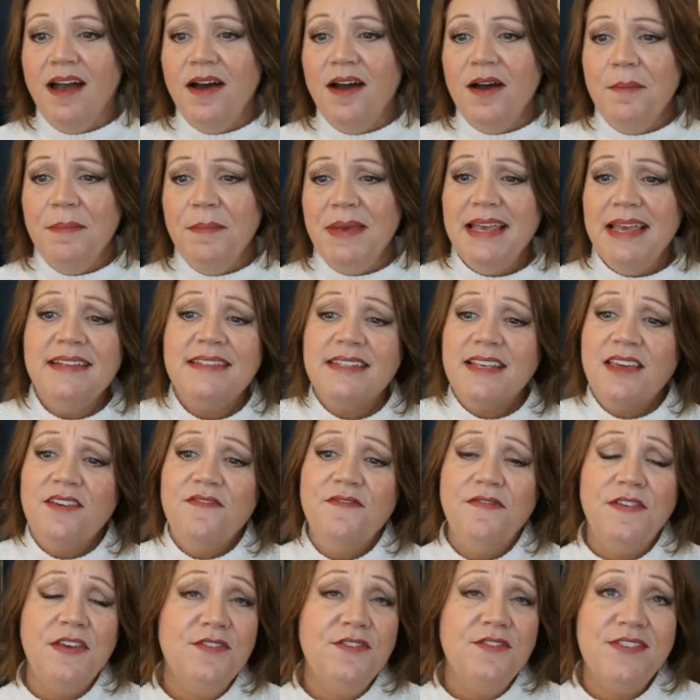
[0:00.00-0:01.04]
It's
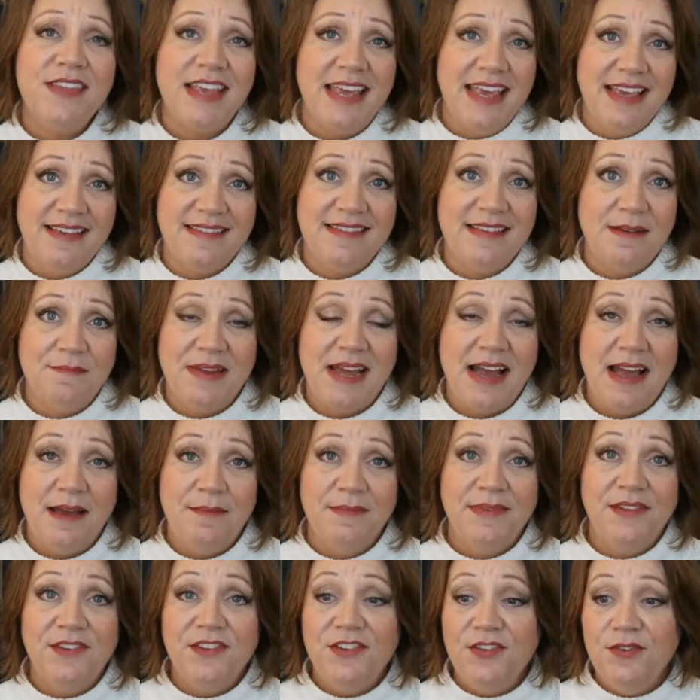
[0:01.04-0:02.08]
confusing
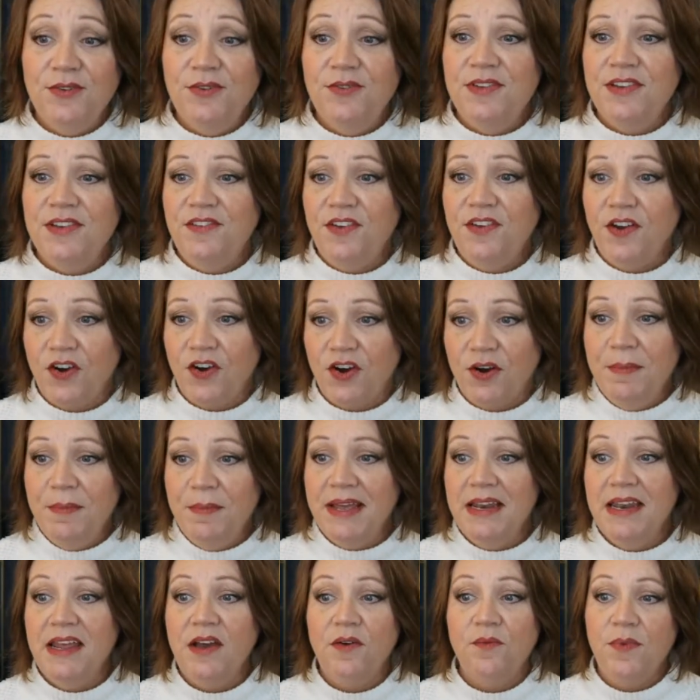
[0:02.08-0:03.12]
sometimes to
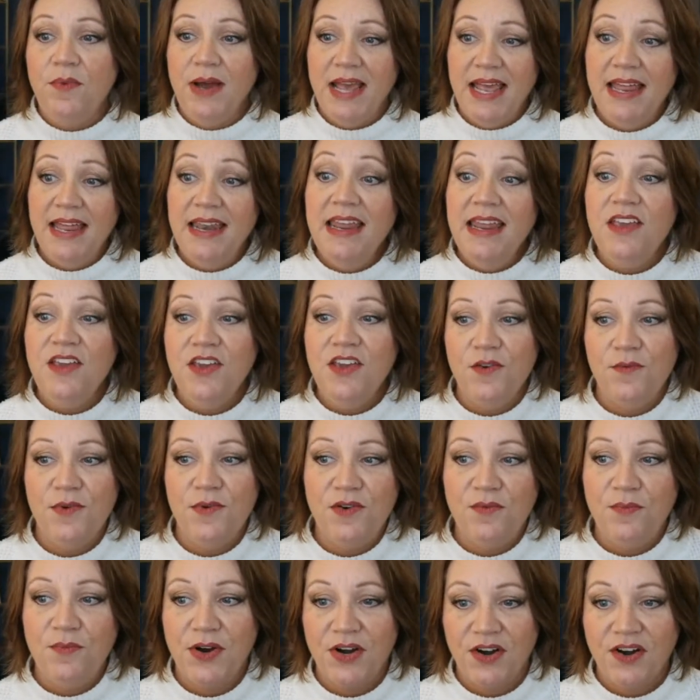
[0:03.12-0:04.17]
determine when you will
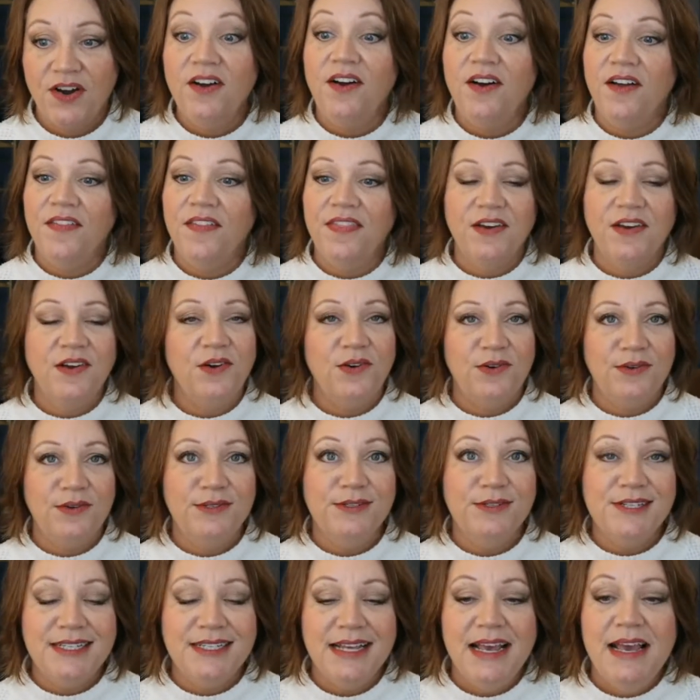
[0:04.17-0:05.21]
work on the
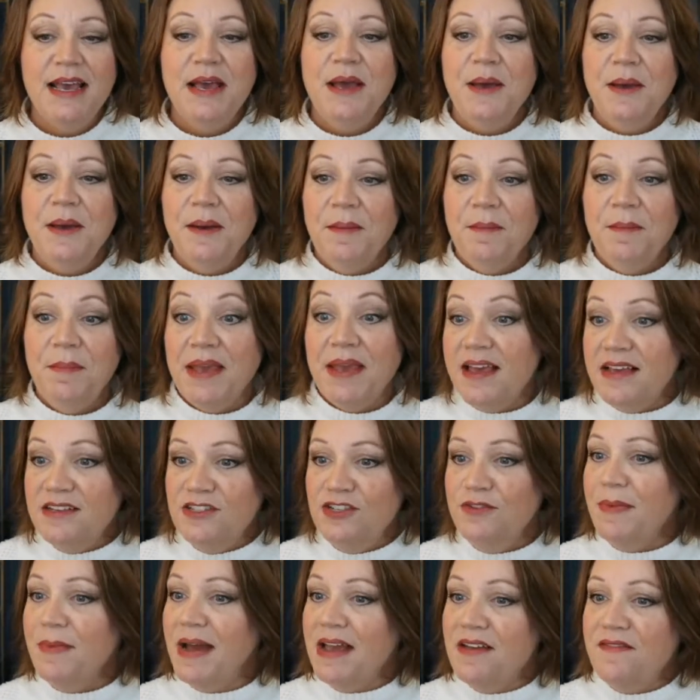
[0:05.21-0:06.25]
goals because you
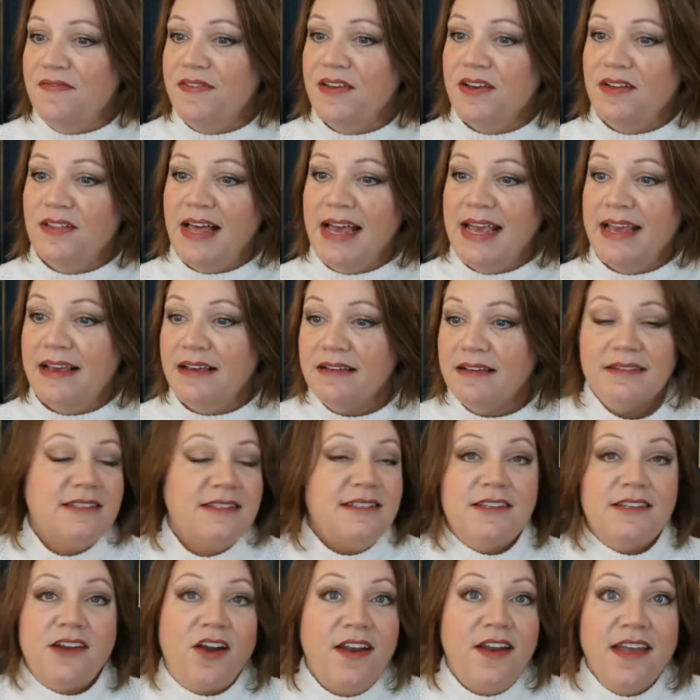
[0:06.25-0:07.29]
might feel like
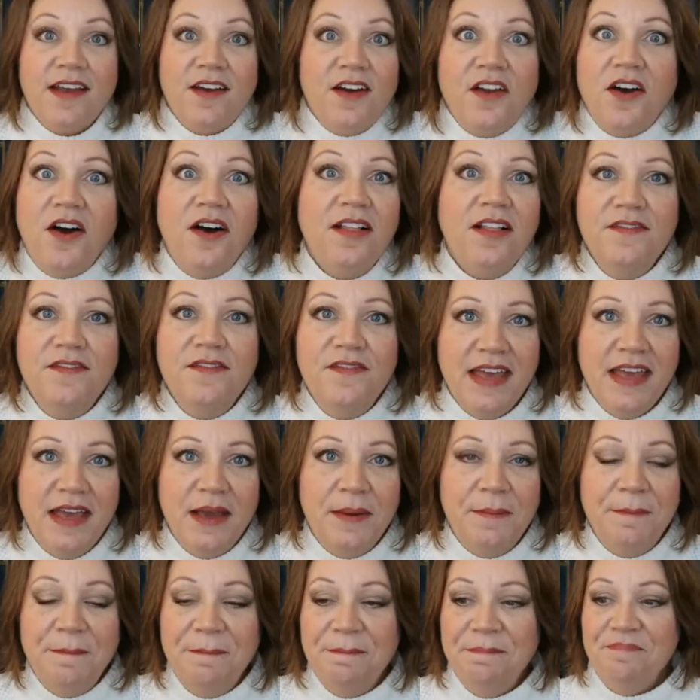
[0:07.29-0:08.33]
starting on all of them